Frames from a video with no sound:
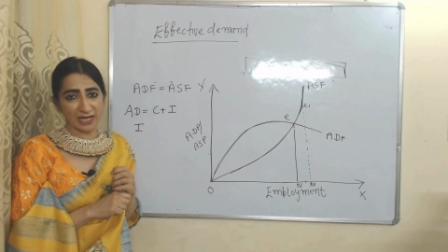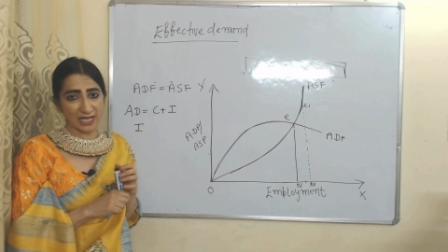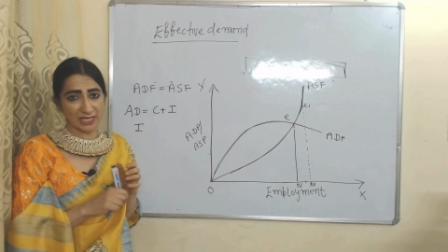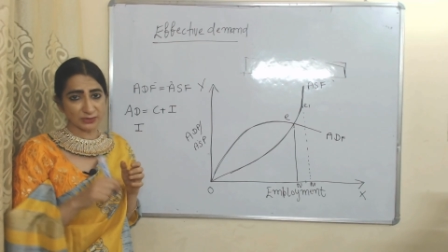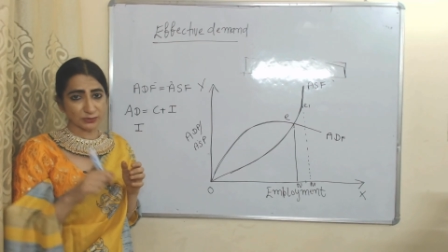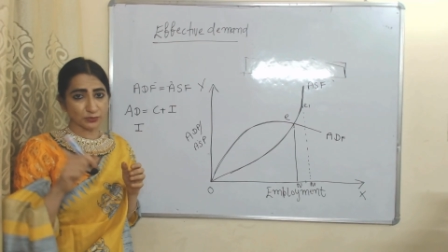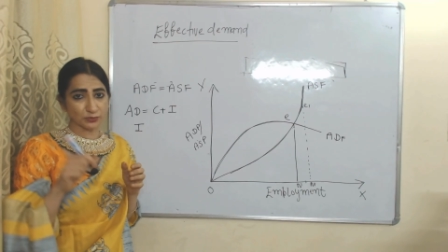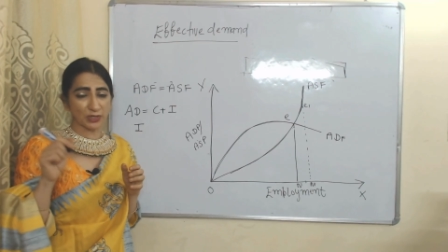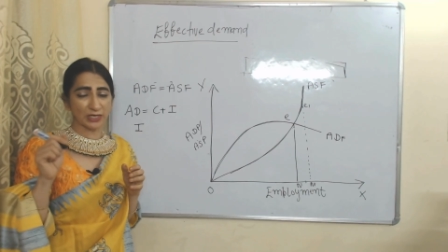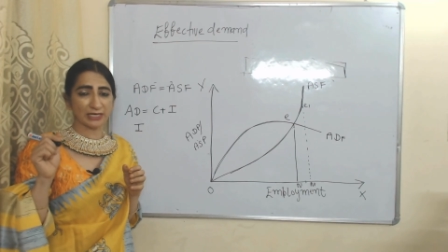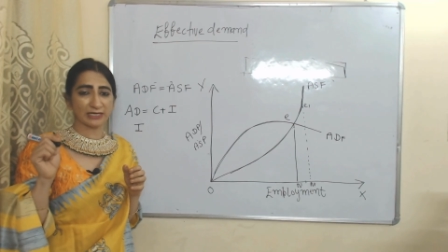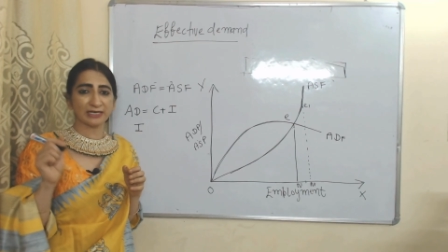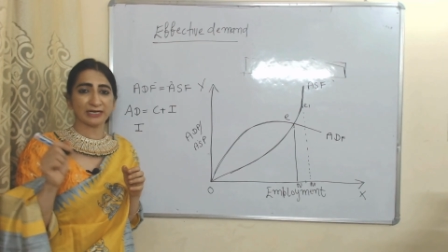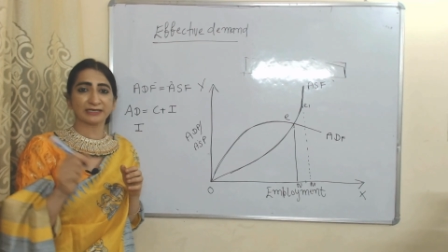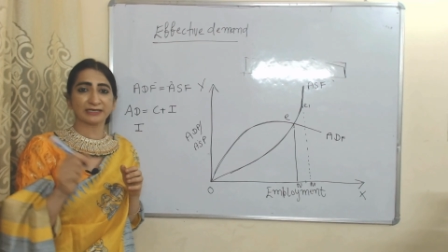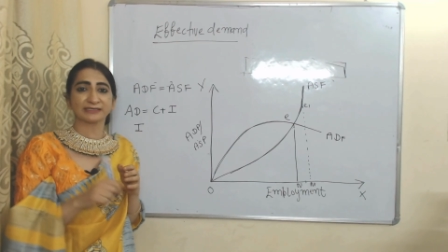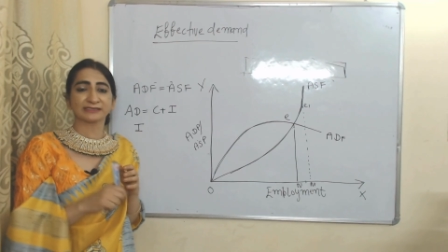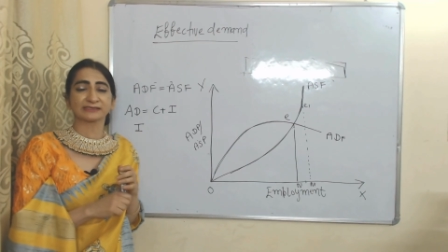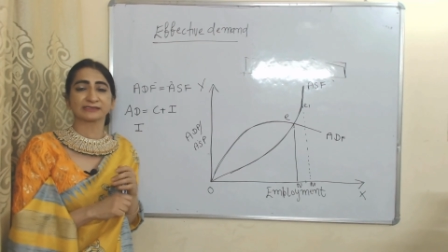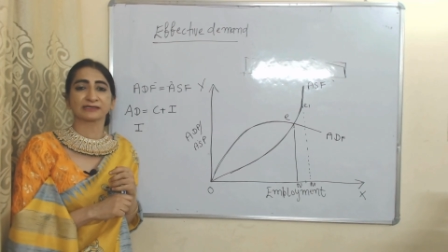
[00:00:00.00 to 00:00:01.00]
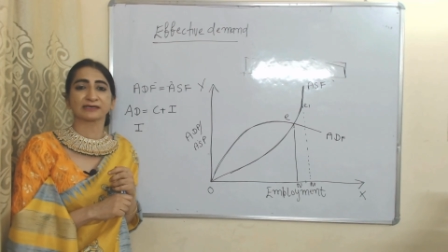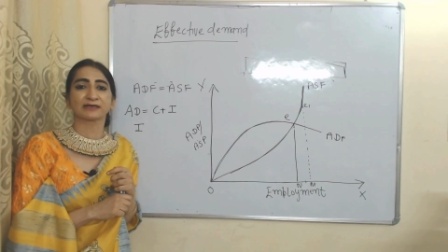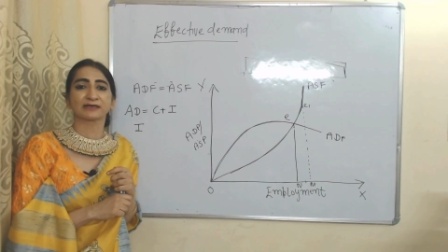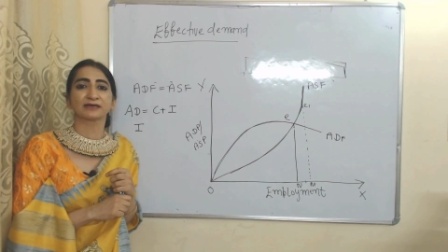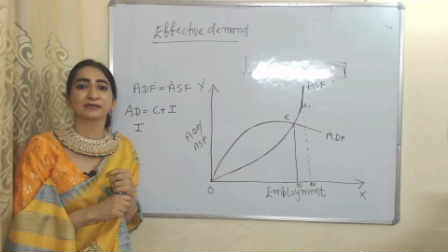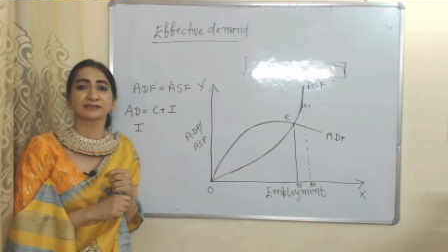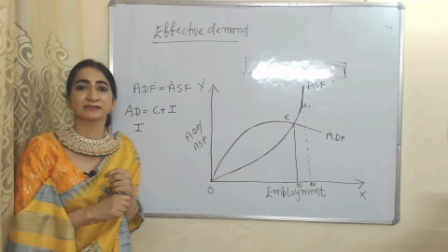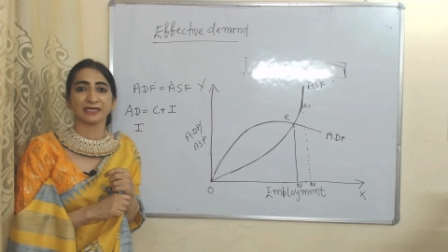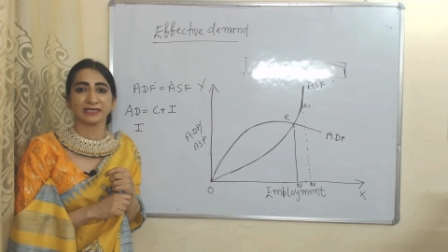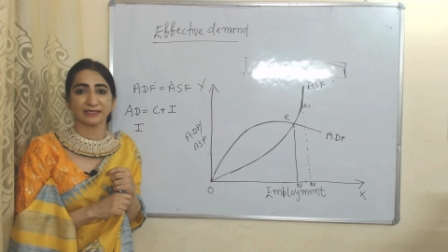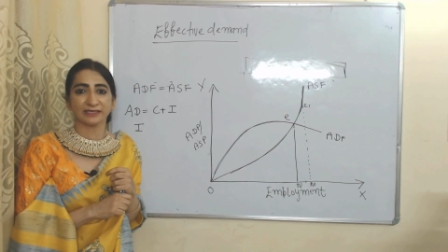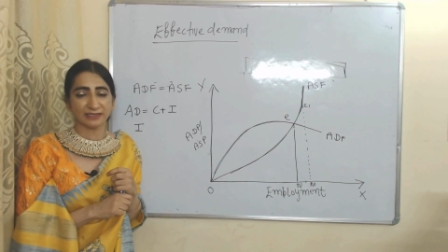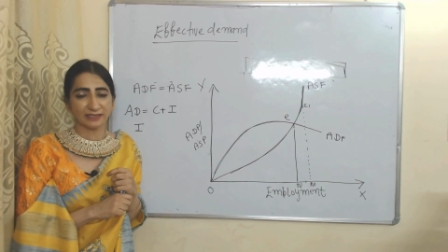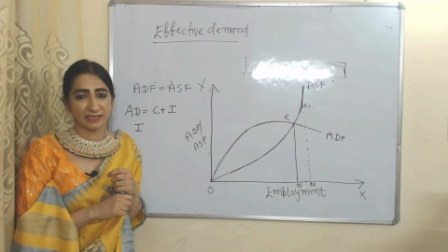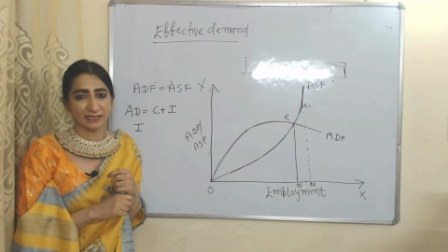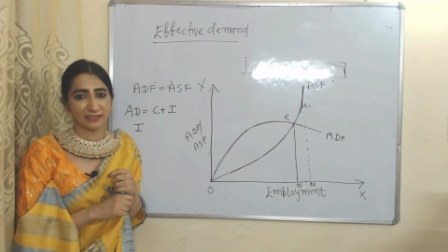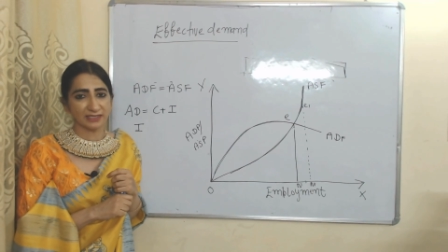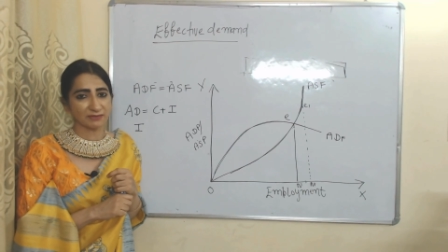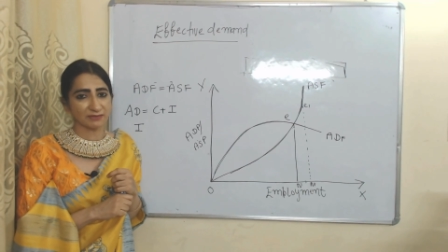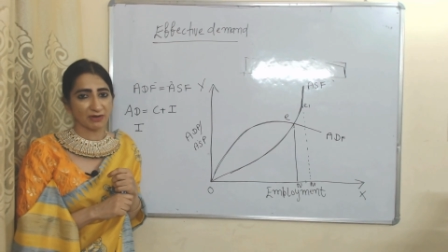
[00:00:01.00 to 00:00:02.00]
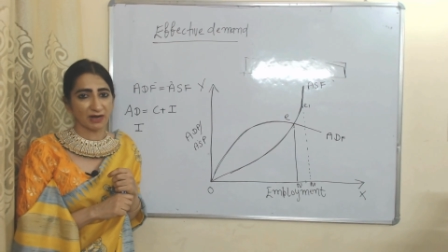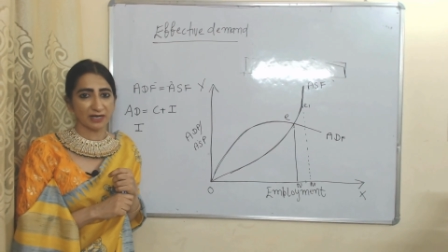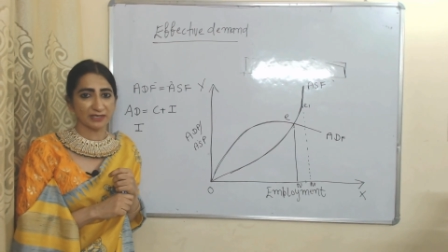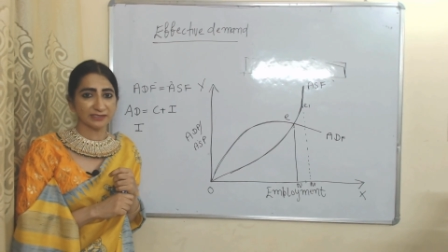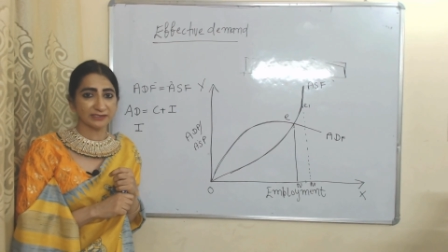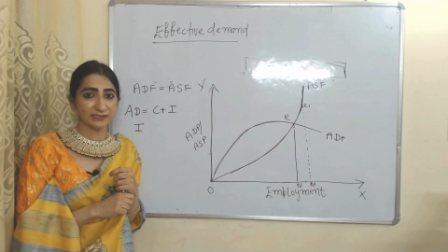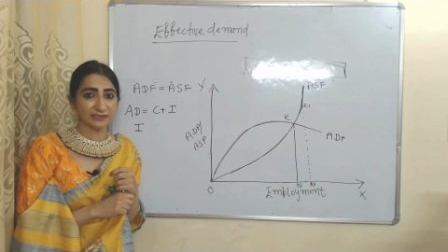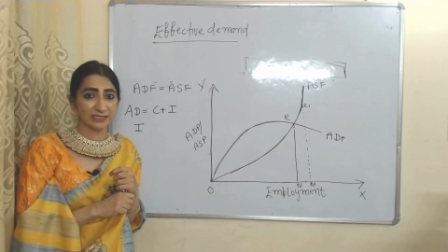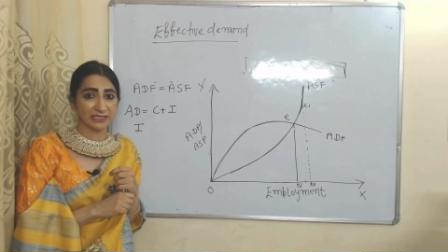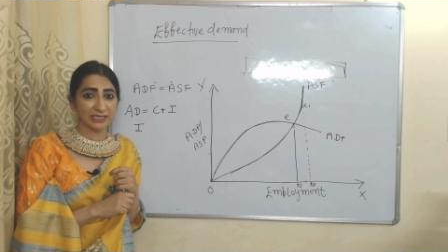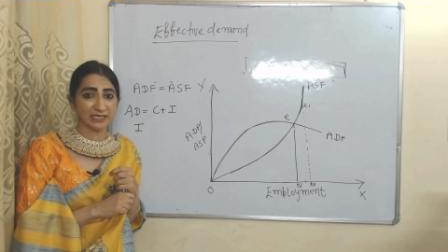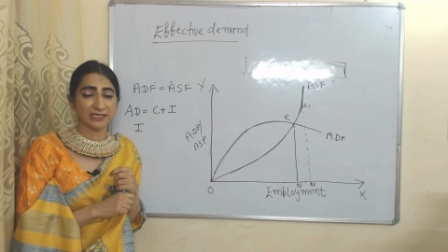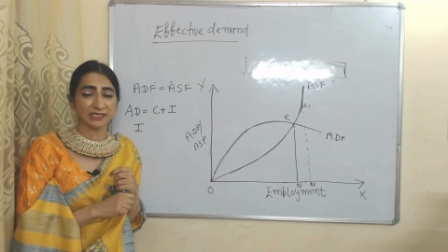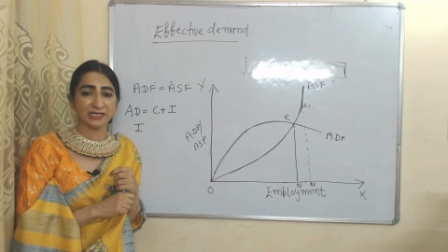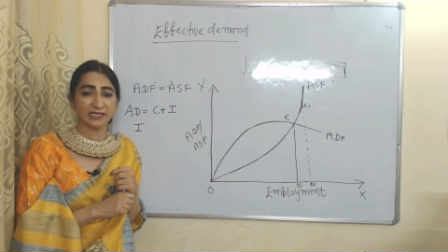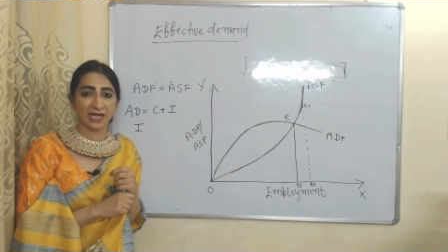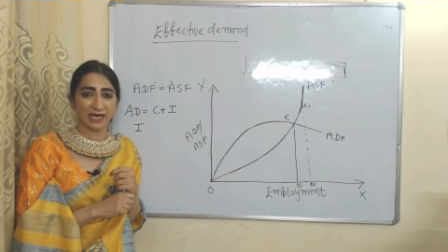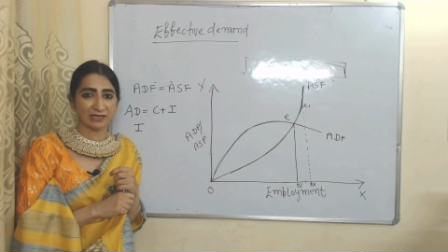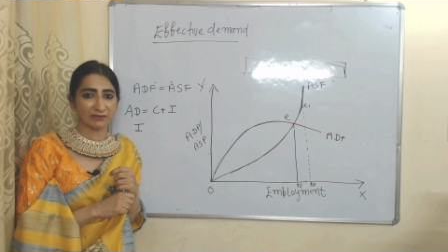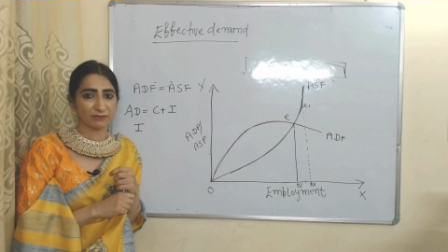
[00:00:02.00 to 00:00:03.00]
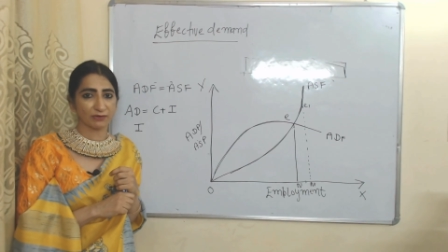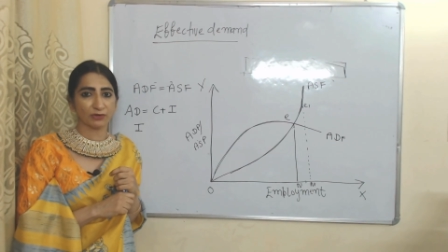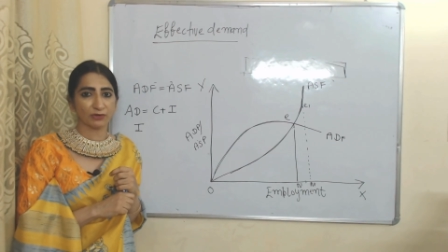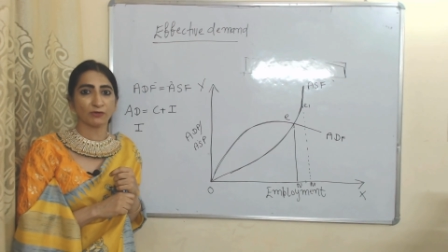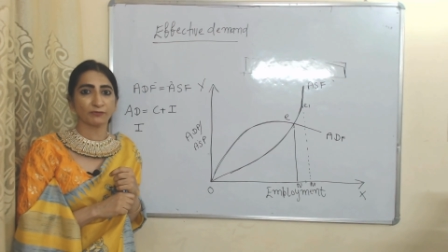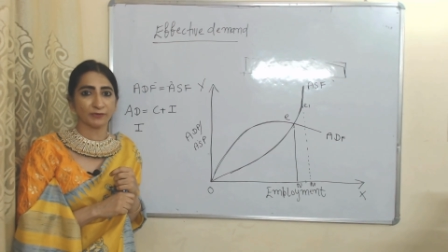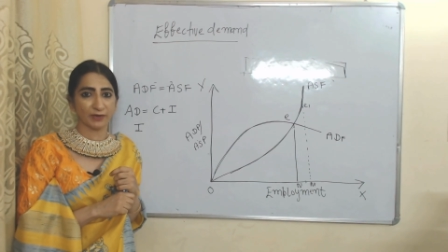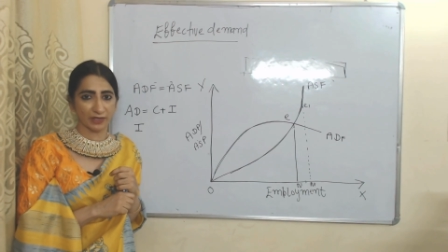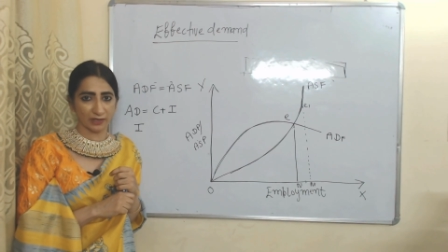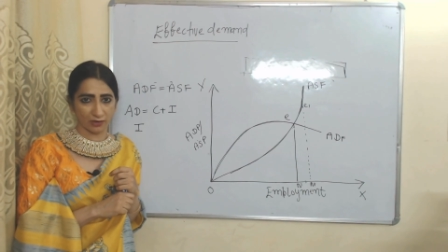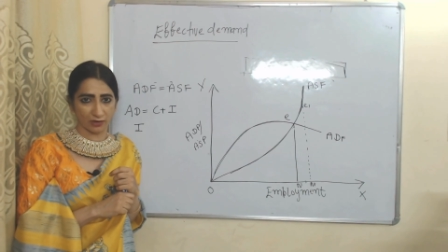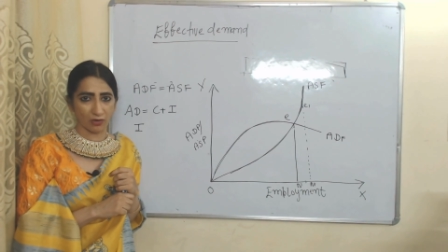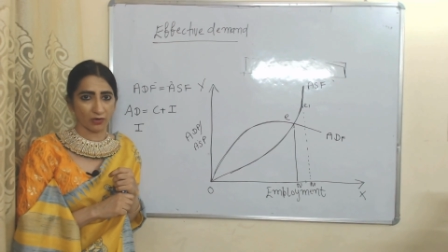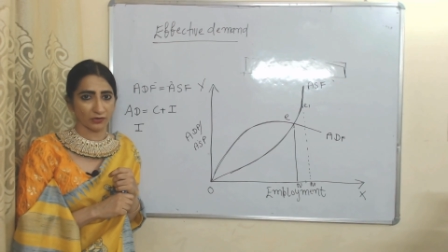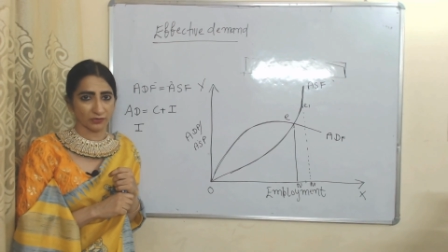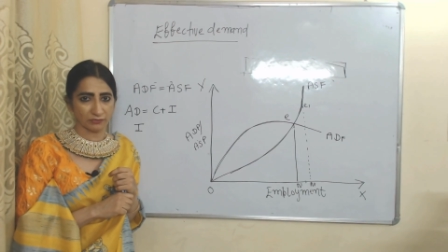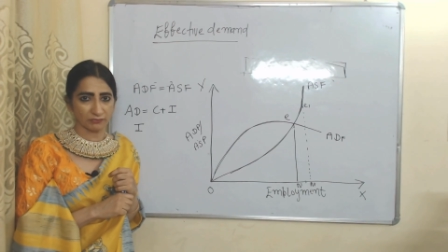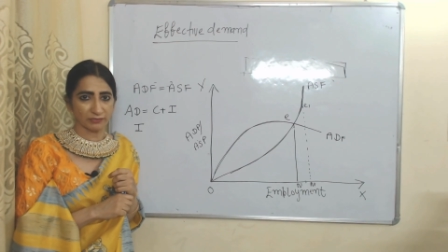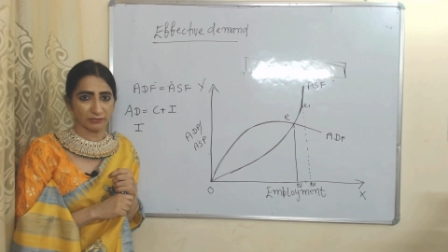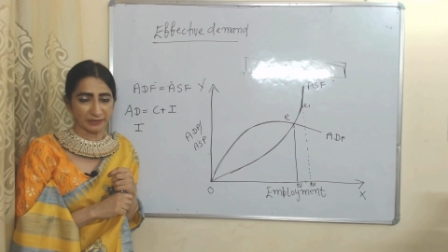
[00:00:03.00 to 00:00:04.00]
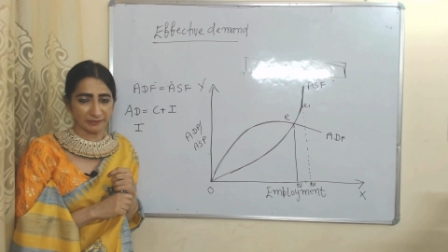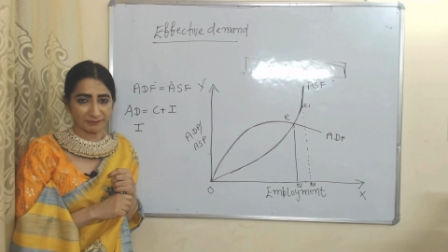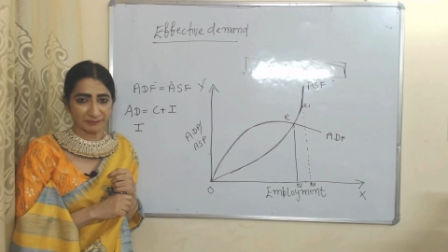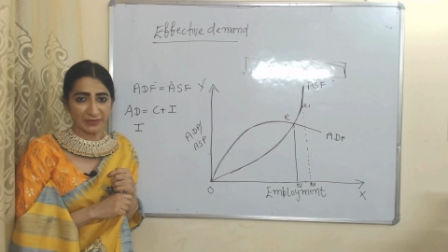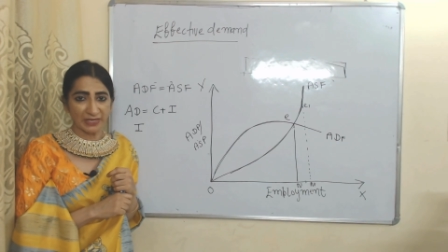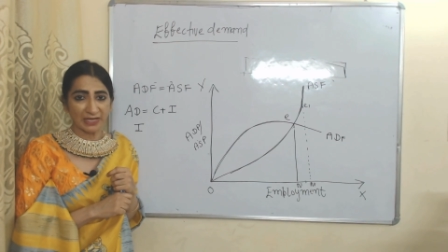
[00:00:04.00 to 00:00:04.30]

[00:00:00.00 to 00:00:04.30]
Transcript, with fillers: As we earlier discussed, aggregate demand is key driver of economy.